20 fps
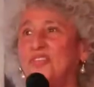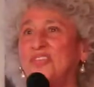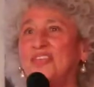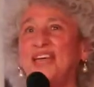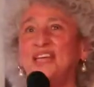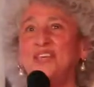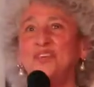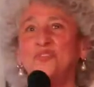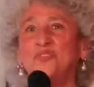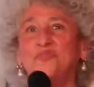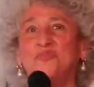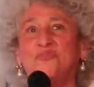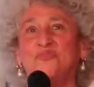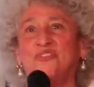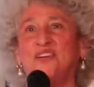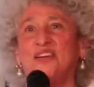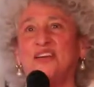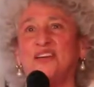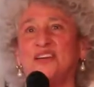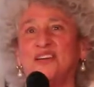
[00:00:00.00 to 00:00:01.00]
thank you
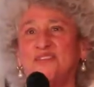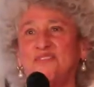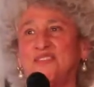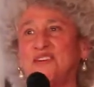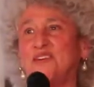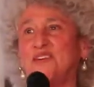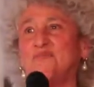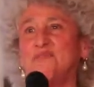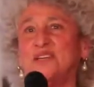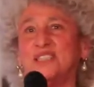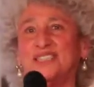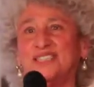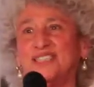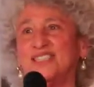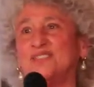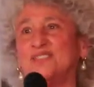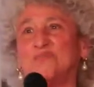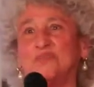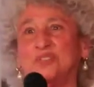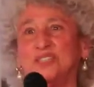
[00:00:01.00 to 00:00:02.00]
very, very much.
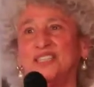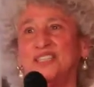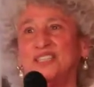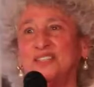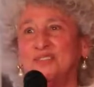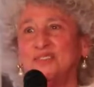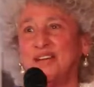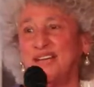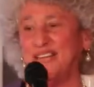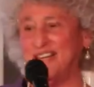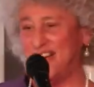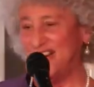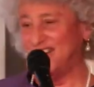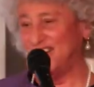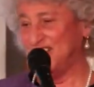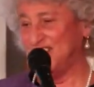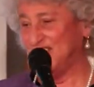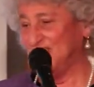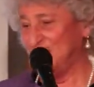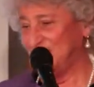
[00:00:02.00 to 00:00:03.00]
It's really a great
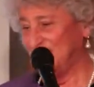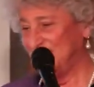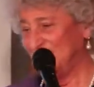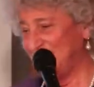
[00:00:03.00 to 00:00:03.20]
honor.